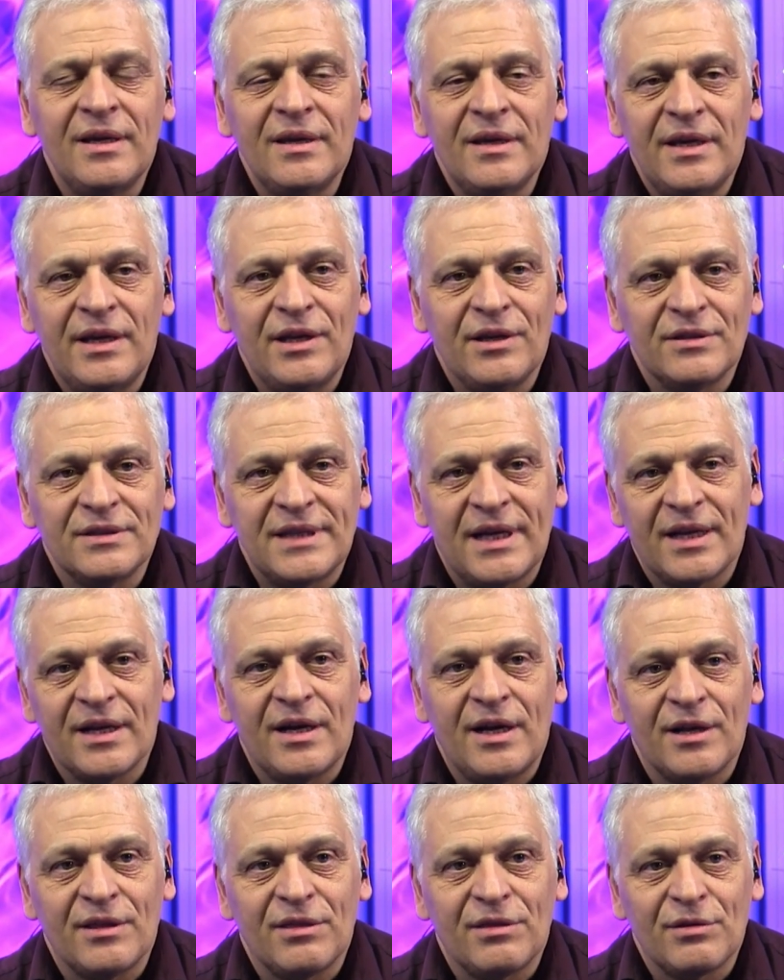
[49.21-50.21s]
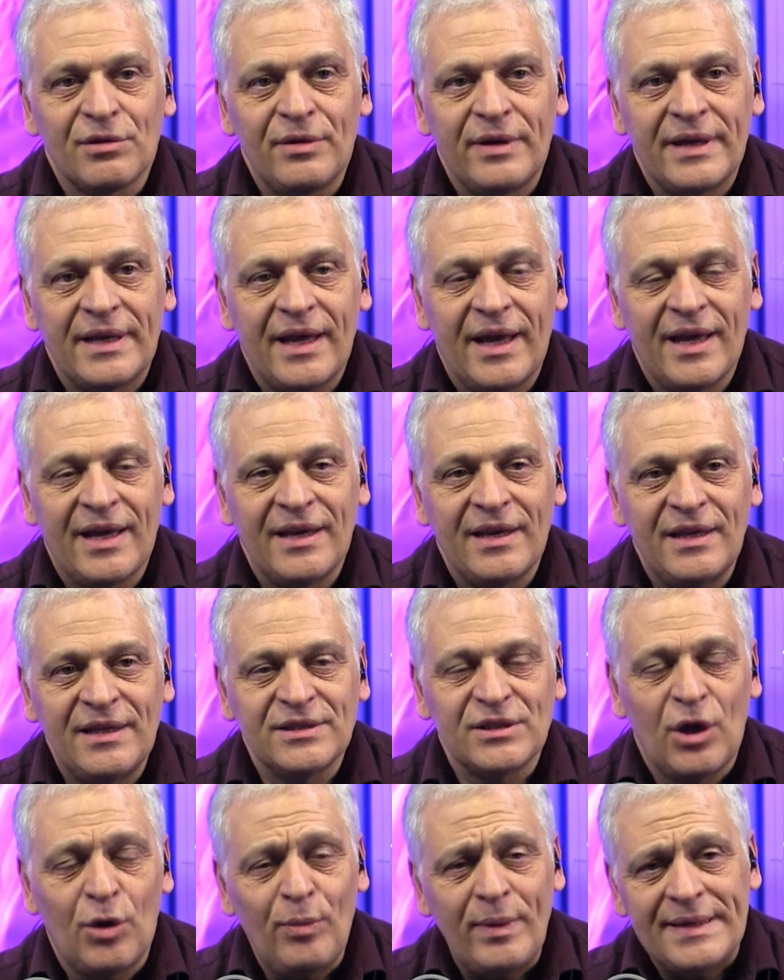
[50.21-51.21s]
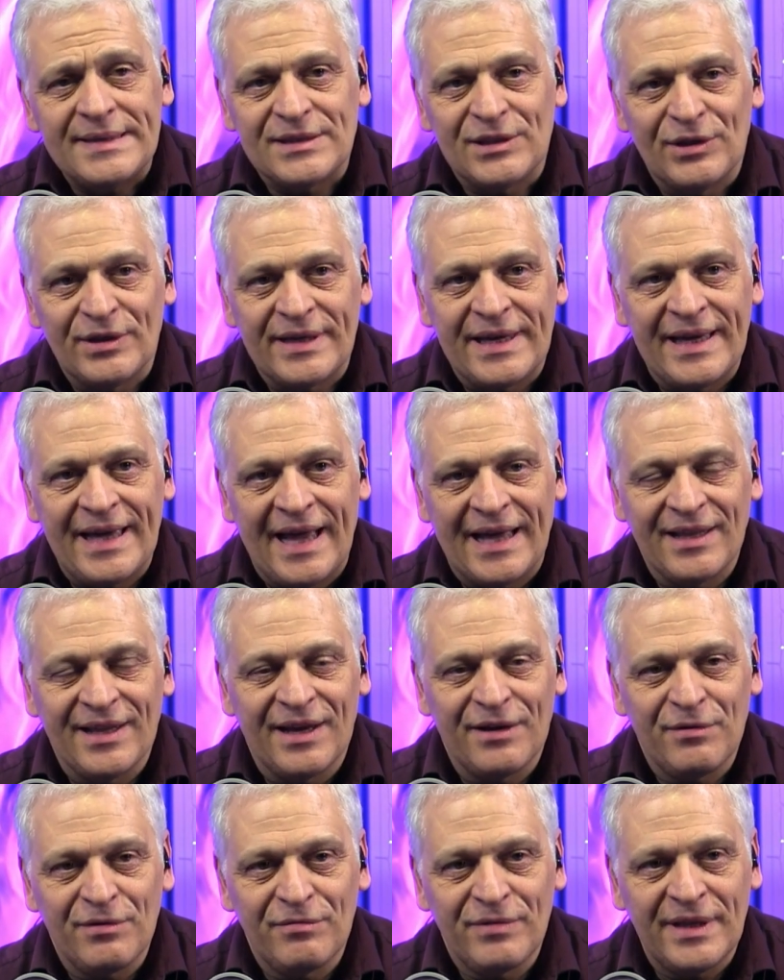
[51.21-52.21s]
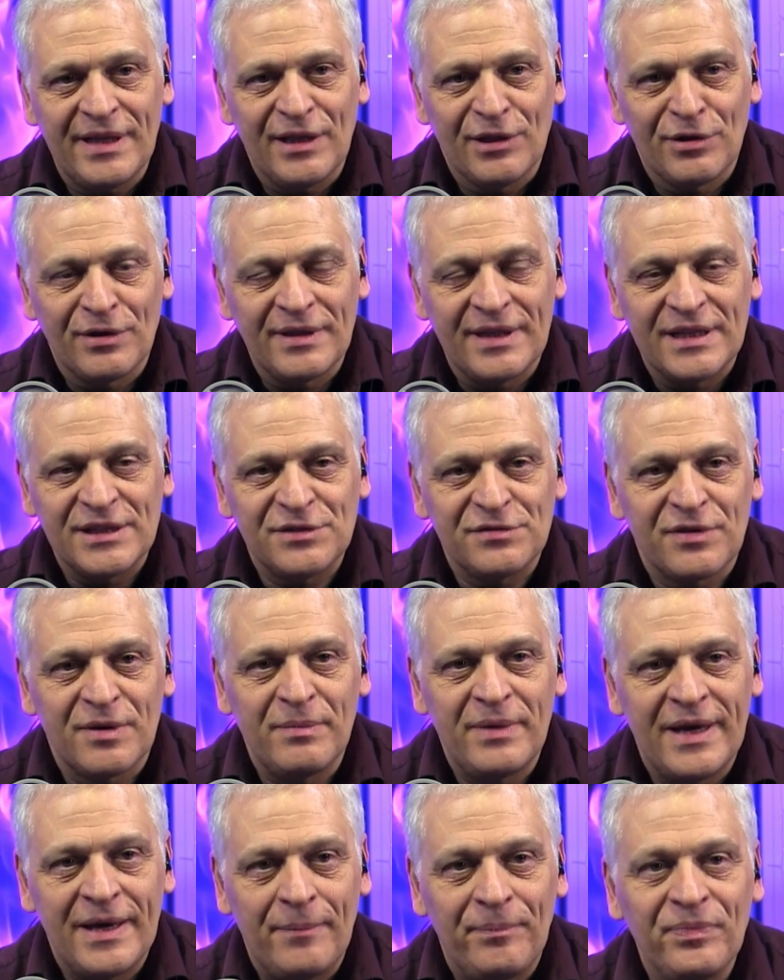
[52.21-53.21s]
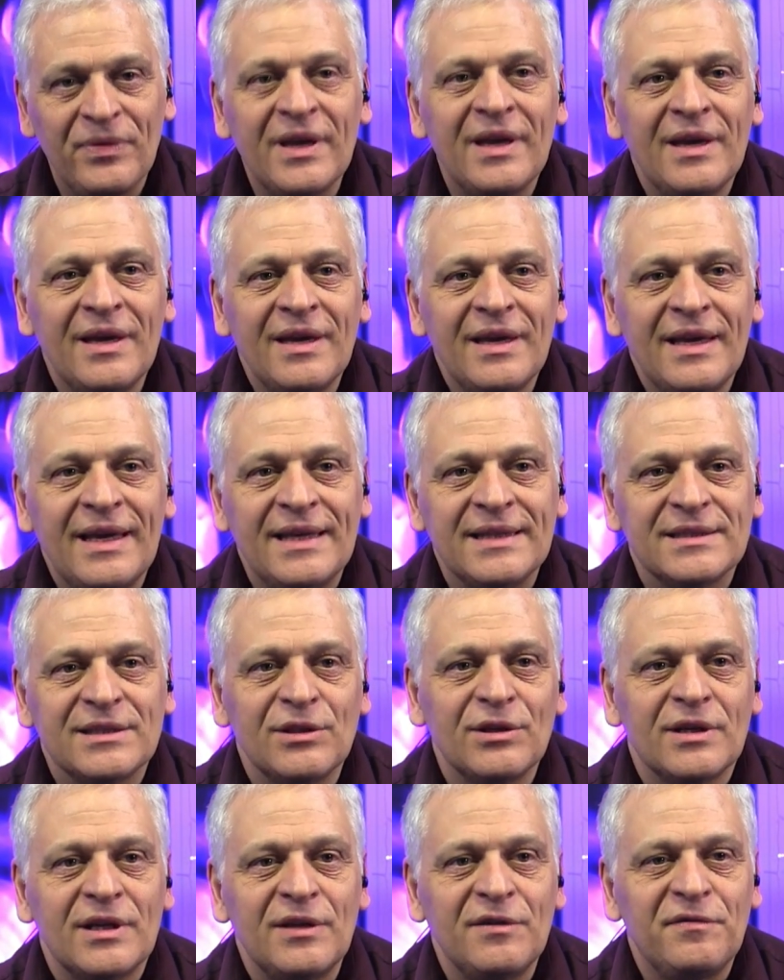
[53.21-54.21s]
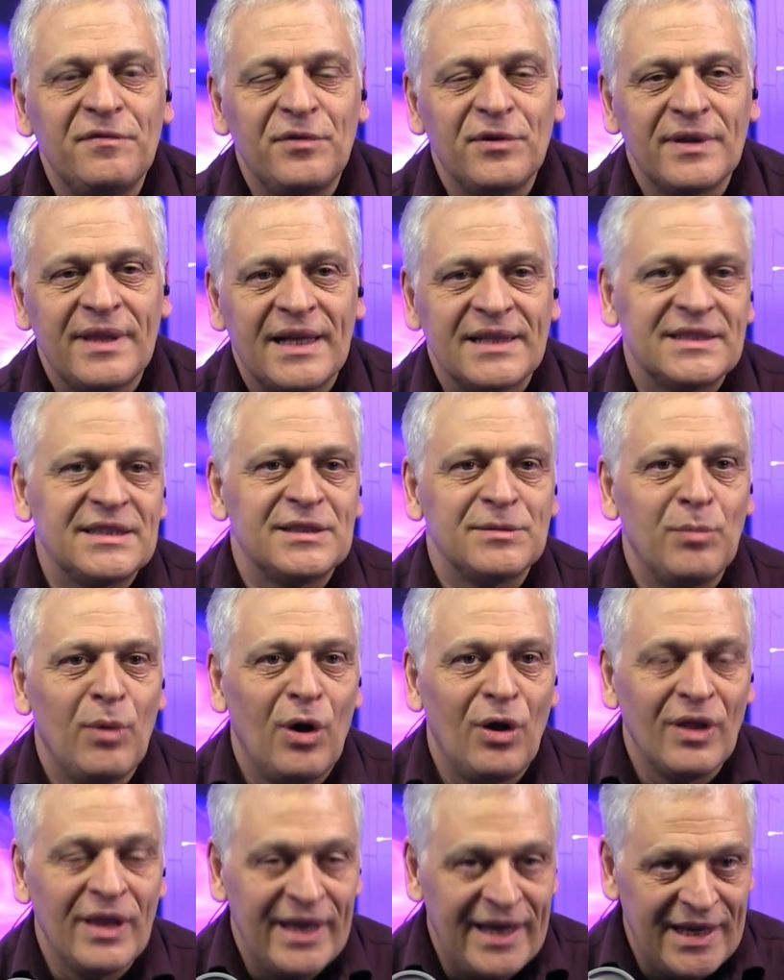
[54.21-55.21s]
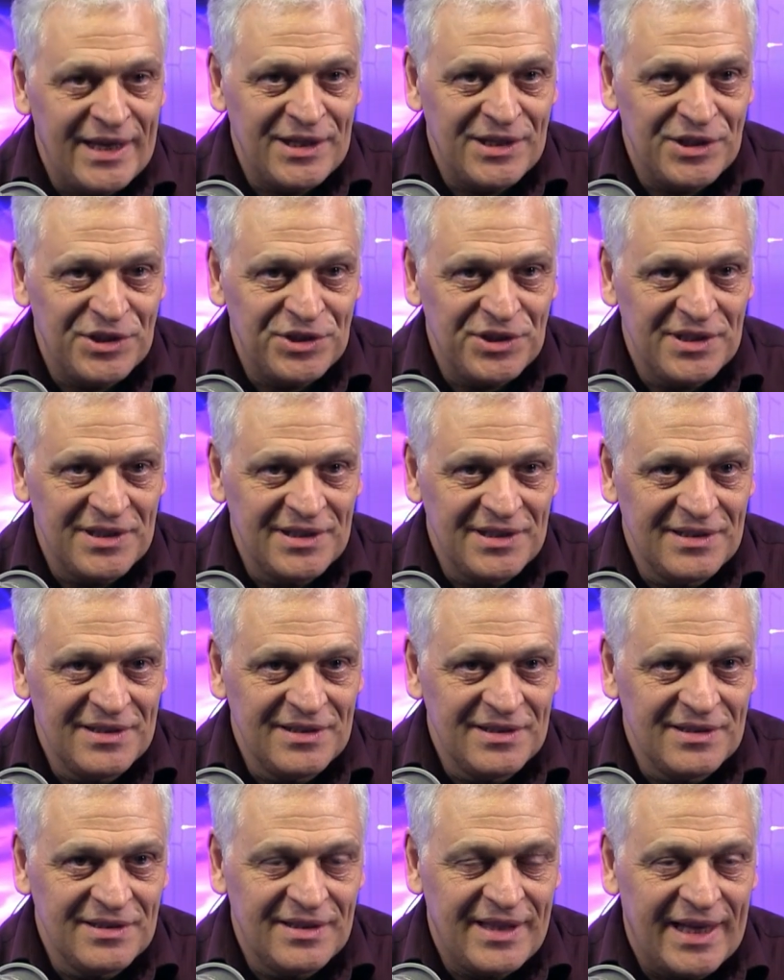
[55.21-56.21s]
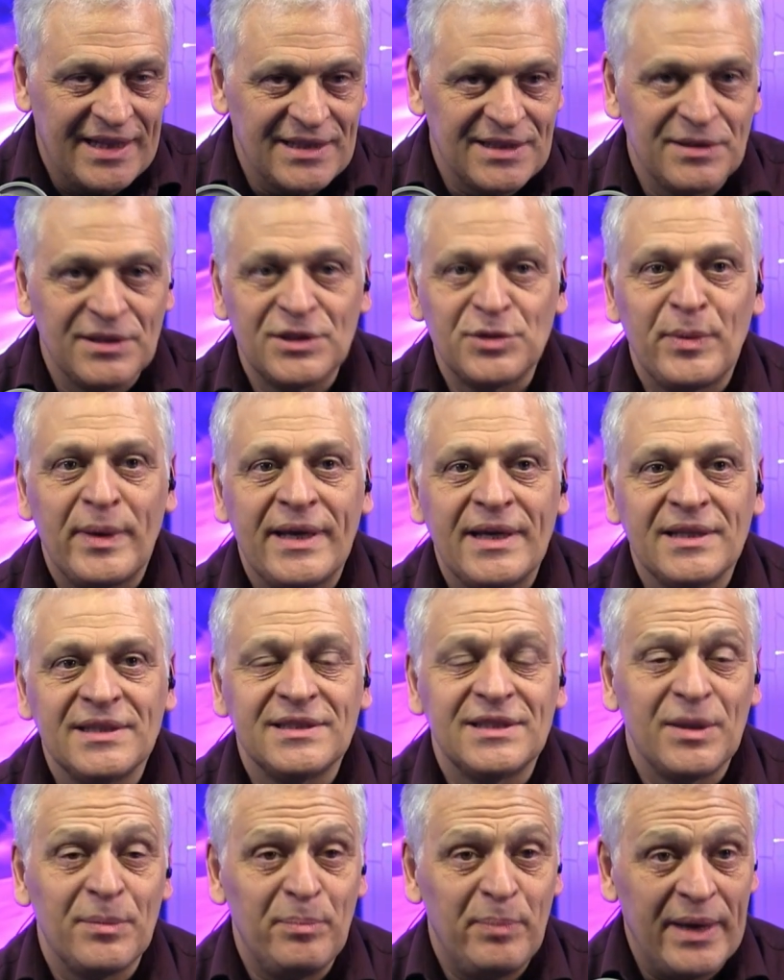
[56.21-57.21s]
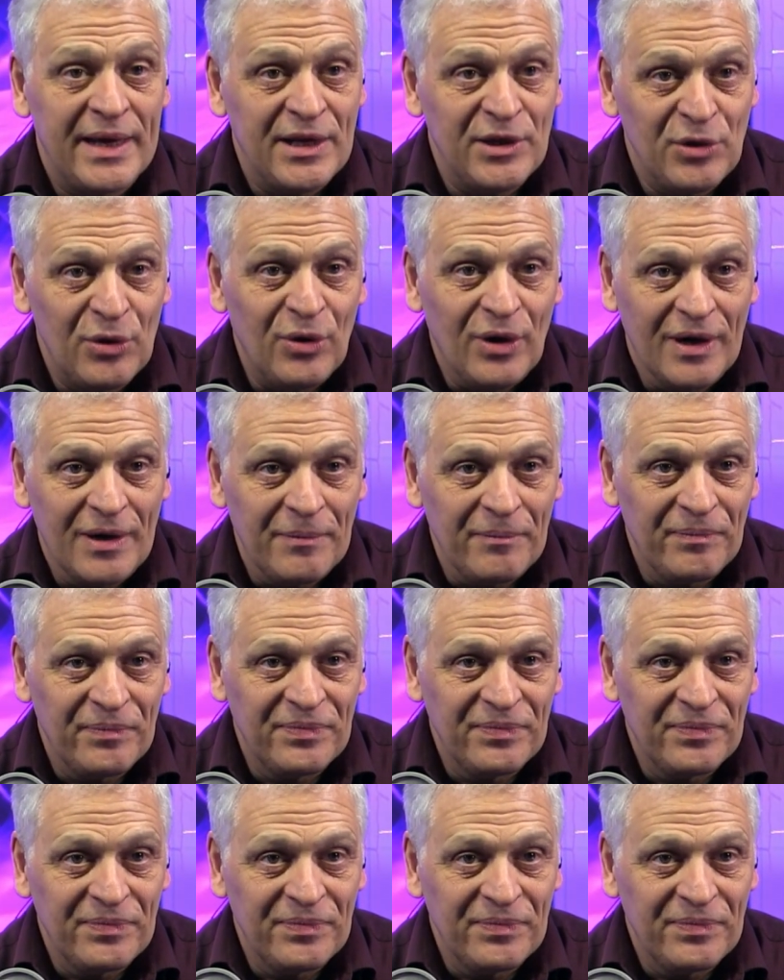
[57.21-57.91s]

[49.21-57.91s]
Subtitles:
He knows how to cut through it. And he's always looking at, and I really learned this from him, he's looking for that small hinge that swings the big door.